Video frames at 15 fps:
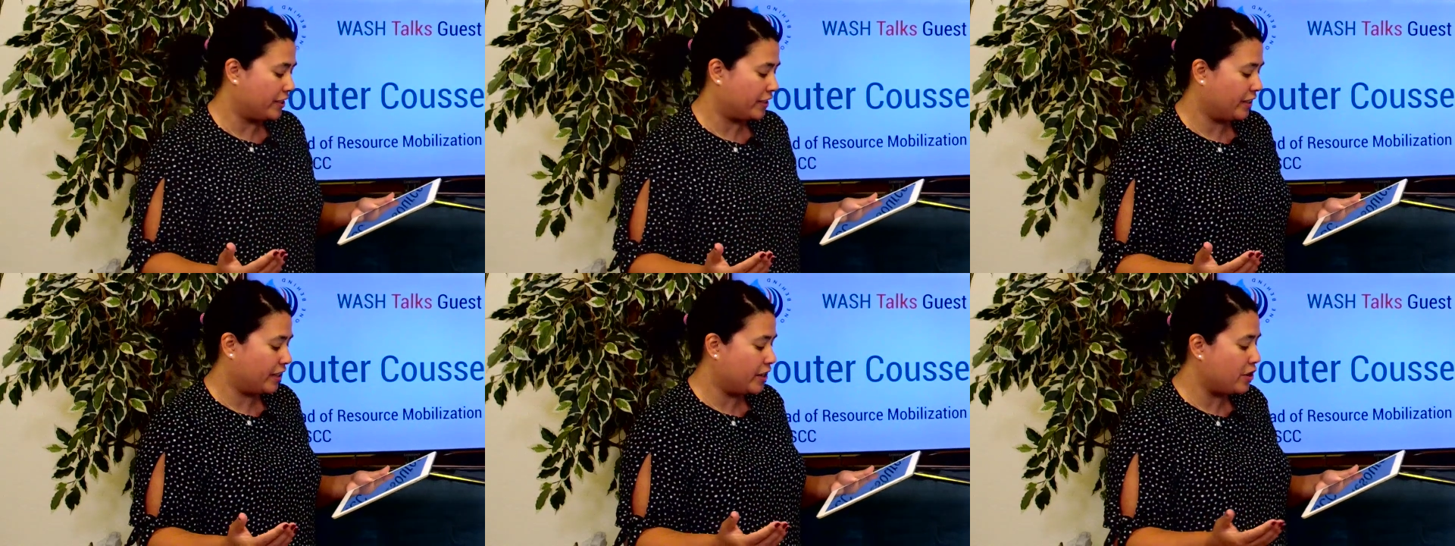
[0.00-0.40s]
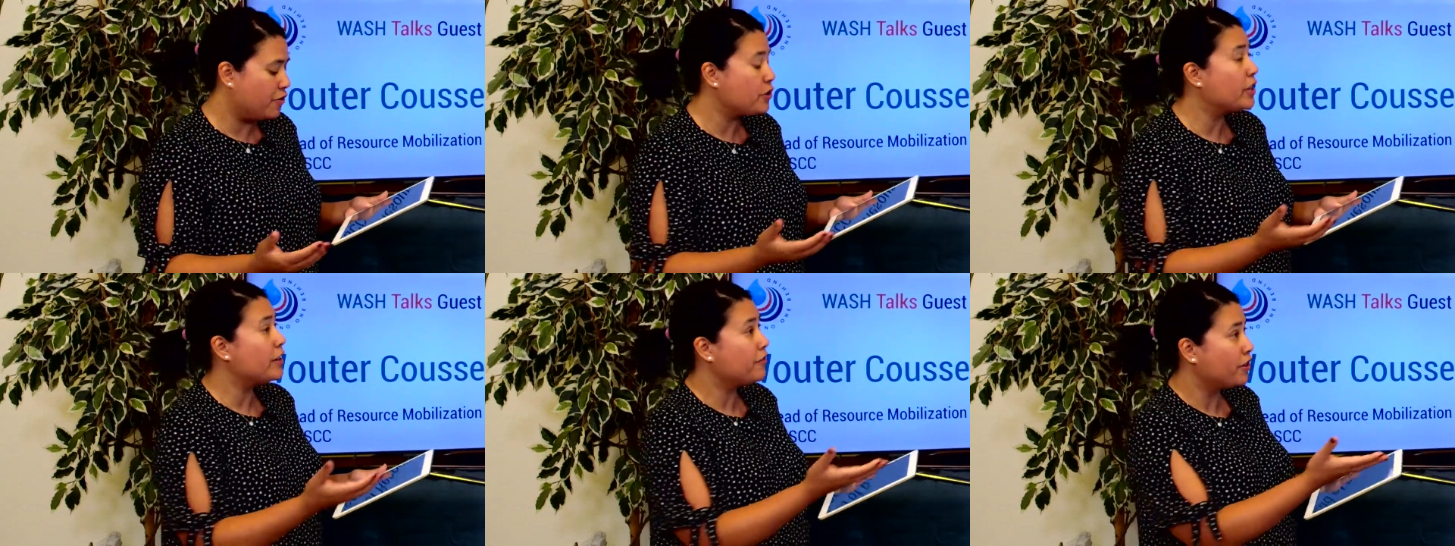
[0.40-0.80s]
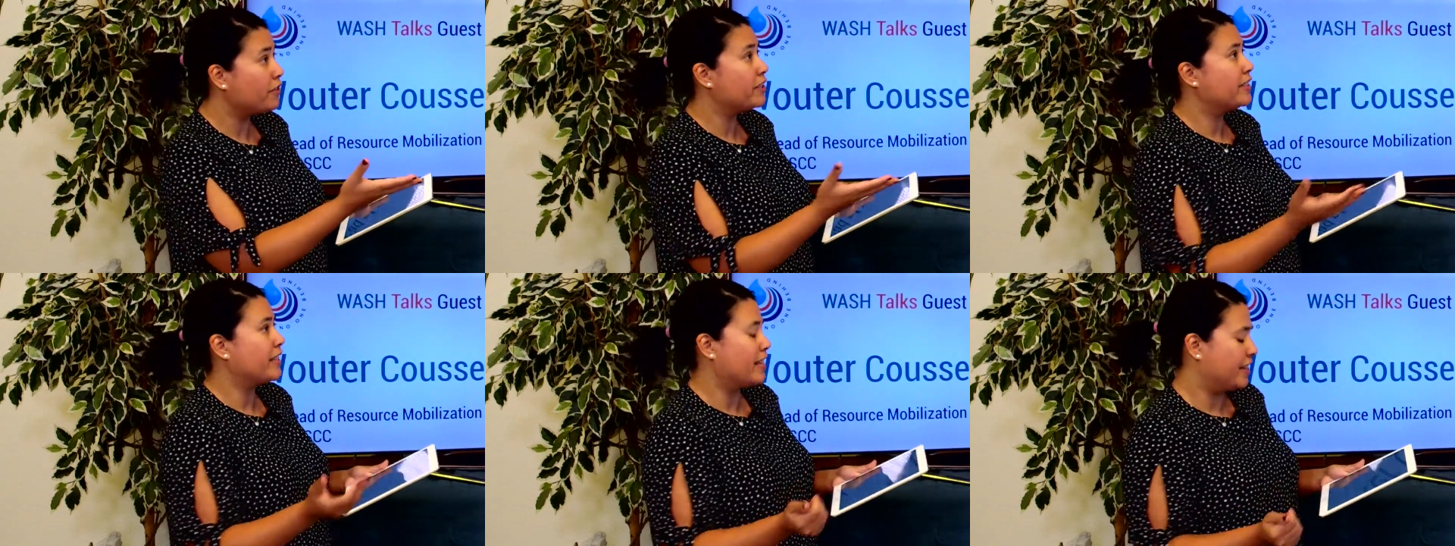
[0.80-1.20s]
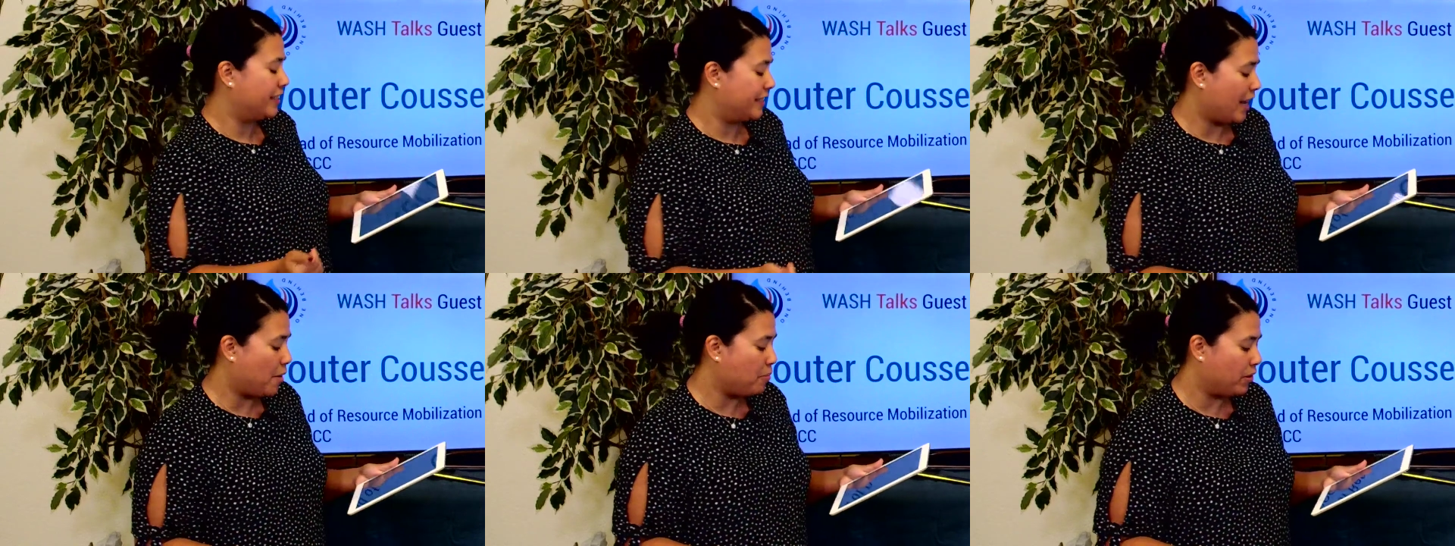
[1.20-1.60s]
And can you give us an
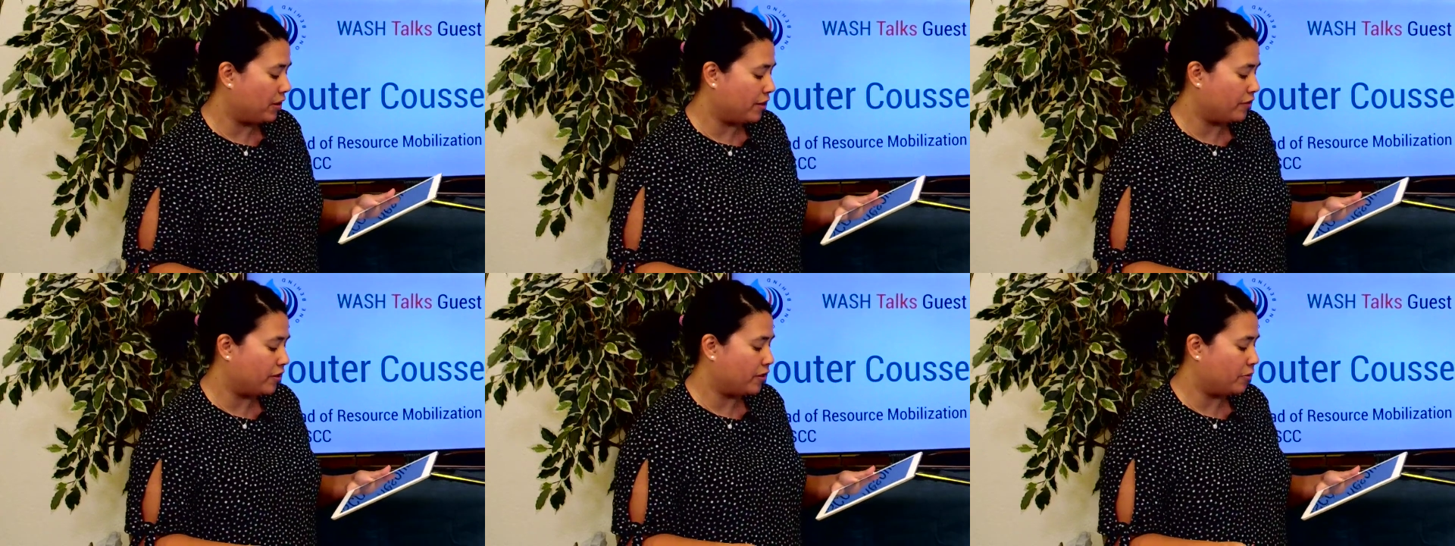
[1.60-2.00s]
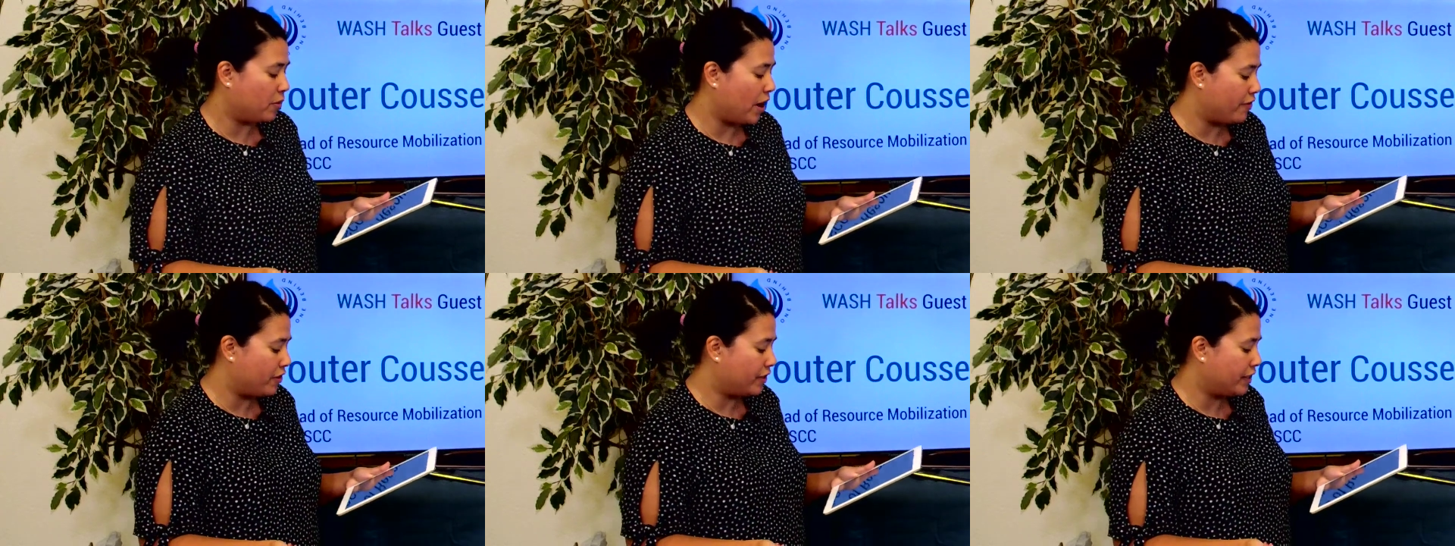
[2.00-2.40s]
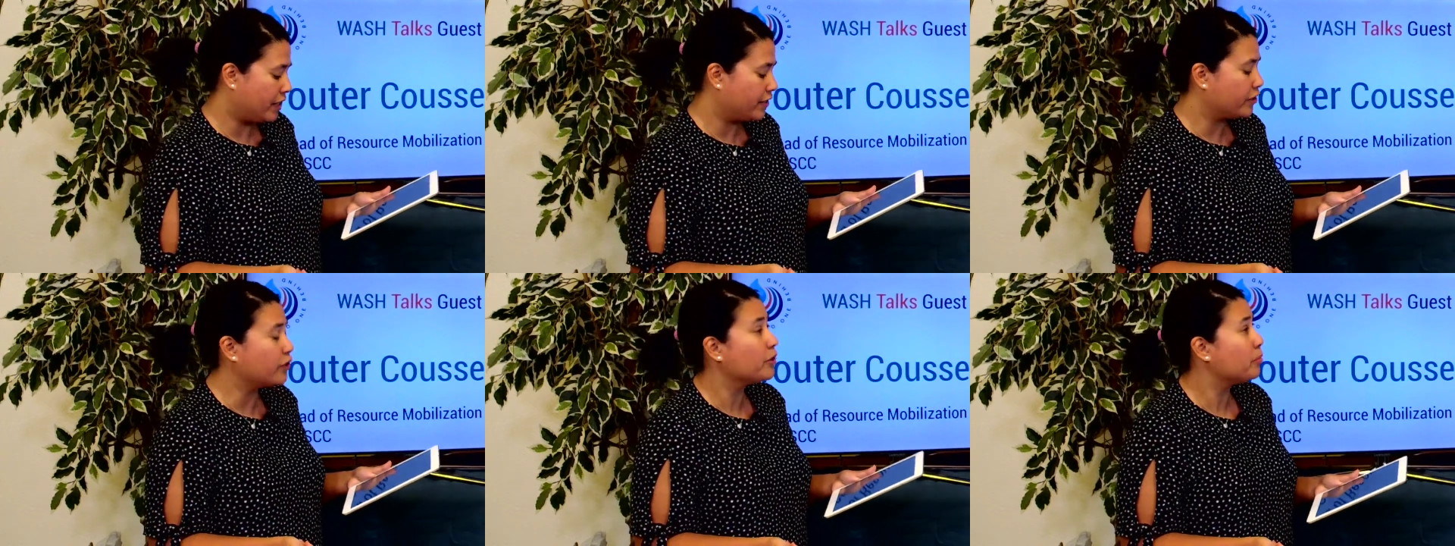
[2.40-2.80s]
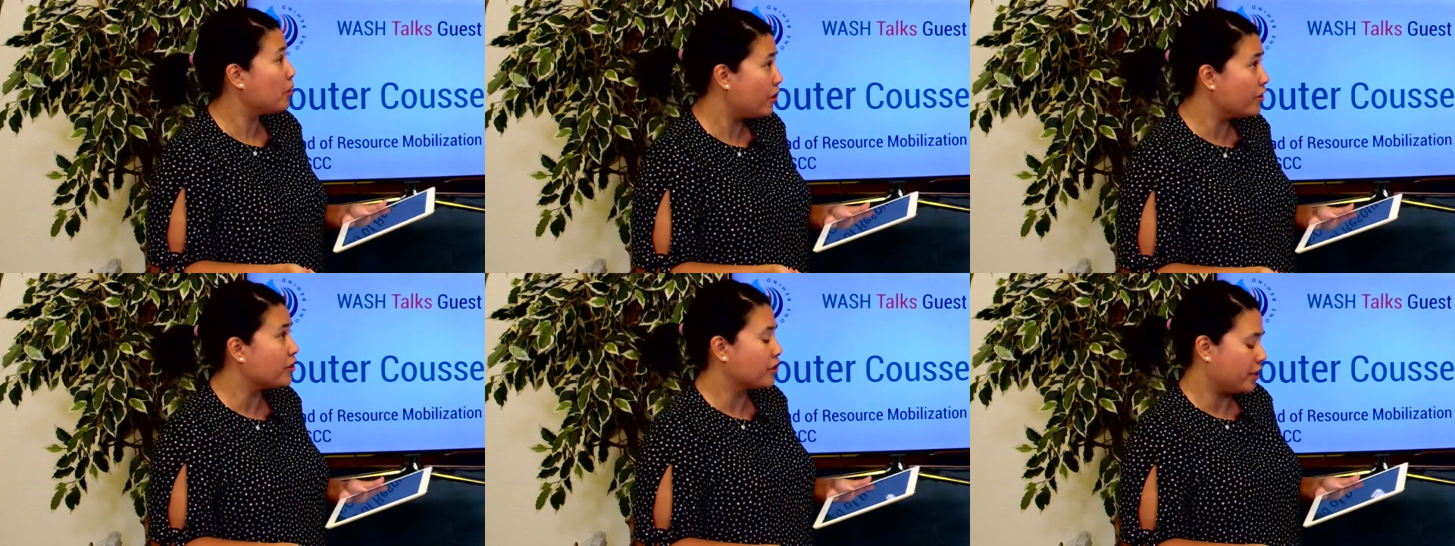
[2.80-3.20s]
example of a private sector
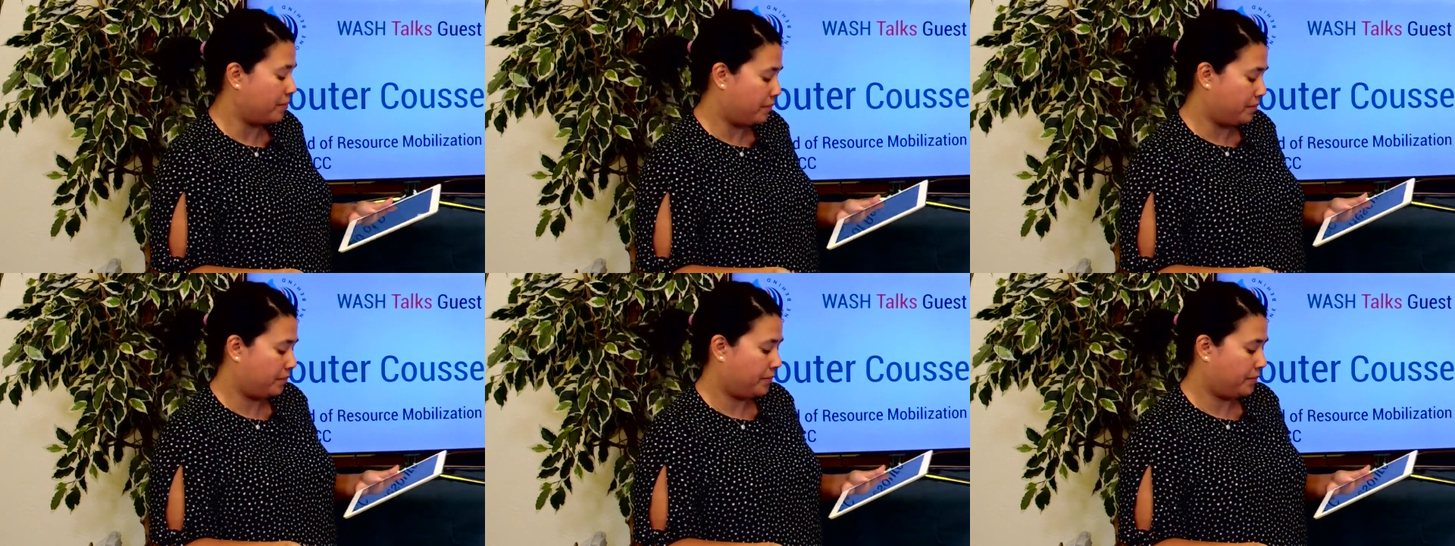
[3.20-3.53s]
partnership?